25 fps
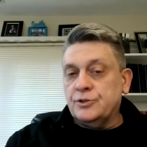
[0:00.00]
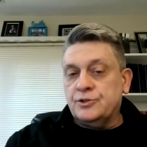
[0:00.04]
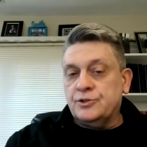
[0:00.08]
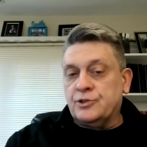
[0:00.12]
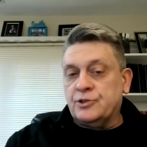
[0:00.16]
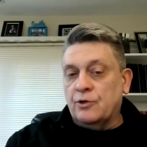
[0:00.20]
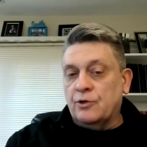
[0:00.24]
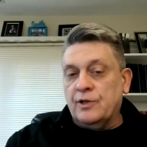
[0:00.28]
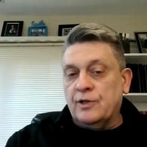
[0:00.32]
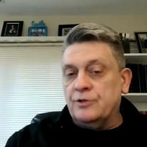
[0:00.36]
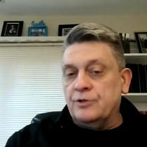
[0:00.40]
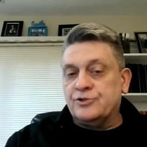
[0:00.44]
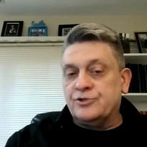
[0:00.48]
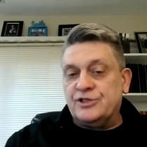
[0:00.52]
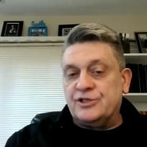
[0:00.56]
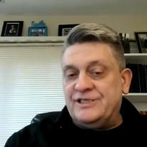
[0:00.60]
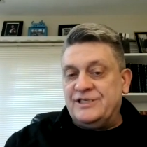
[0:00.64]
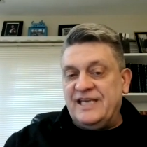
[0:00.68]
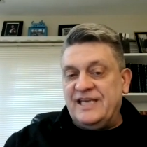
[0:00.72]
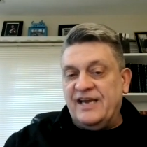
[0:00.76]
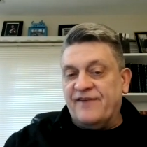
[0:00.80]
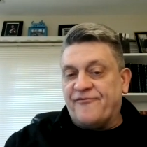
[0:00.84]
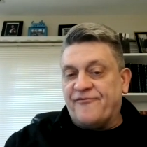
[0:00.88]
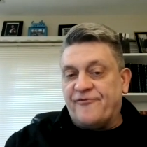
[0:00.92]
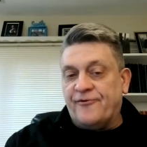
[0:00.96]
So there's
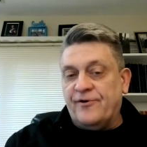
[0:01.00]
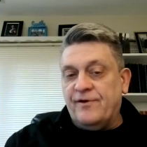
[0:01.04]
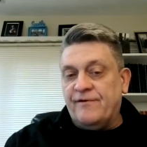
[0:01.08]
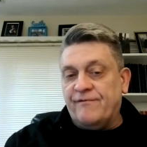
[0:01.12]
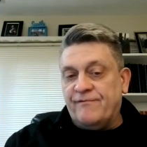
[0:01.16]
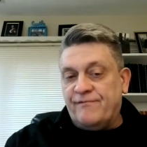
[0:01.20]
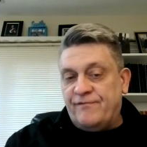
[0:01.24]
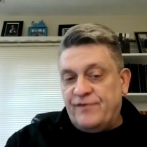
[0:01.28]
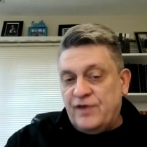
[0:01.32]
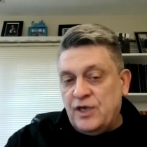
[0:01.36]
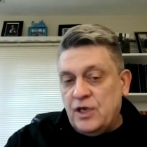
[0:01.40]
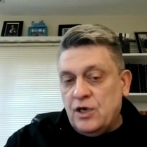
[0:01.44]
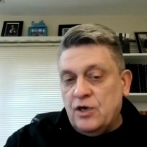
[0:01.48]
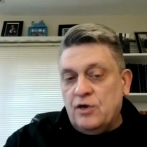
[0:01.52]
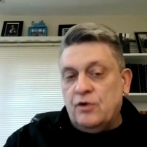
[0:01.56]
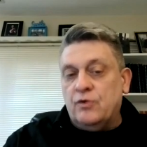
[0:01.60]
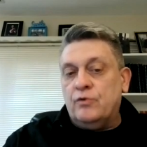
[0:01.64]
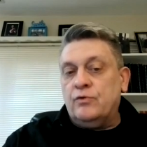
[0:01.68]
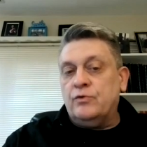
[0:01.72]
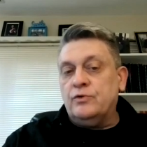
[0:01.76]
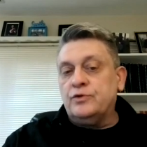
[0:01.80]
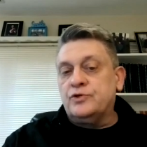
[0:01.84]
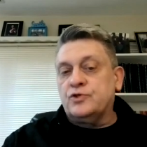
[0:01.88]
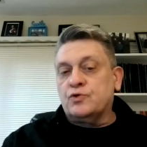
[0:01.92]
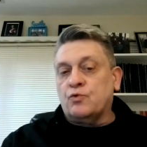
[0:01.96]
different
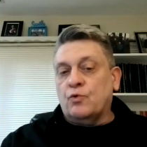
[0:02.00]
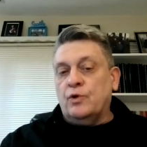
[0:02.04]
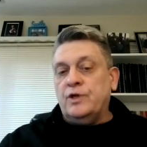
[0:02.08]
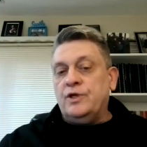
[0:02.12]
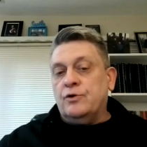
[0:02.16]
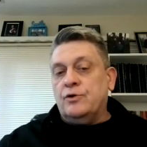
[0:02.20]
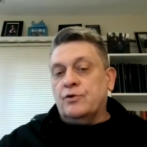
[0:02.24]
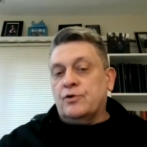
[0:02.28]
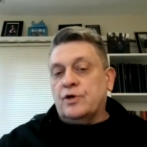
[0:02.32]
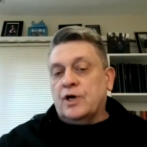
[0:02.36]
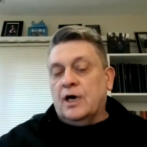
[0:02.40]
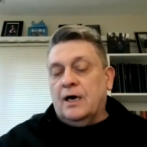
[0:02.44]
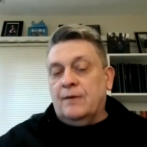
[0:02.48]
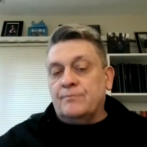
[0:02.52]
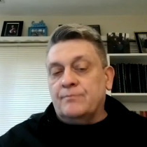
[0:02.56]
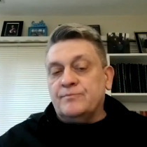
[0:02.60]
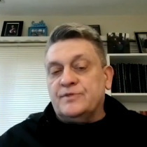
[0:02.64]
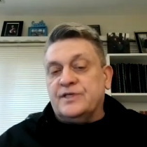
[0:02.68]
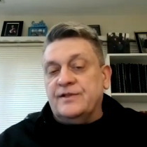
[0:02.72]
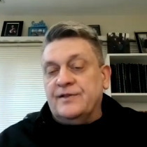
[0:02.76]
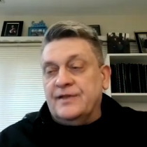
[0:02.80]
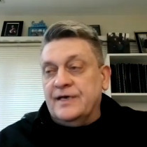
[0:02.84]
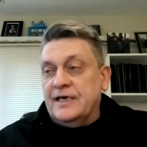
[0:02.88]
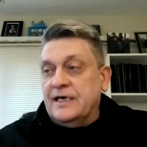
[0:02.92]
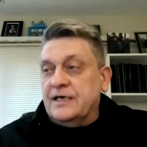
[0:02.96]
views when you come
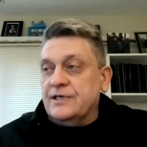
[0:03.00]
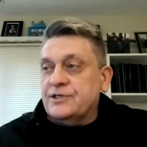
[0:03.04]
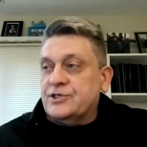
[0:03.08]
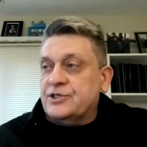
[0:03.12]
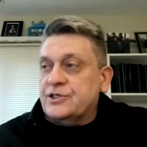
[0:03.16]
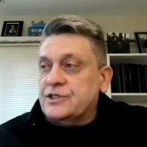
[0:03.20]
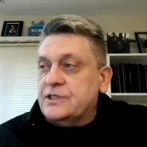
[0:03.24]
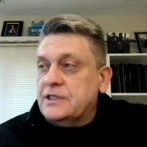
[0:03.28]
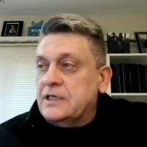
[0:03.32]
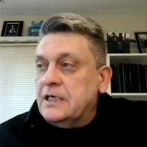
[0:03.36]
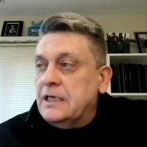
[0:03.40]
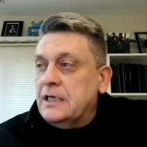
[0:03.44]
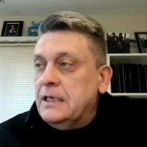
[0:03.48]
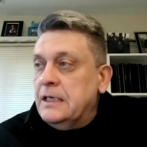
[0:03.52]
to this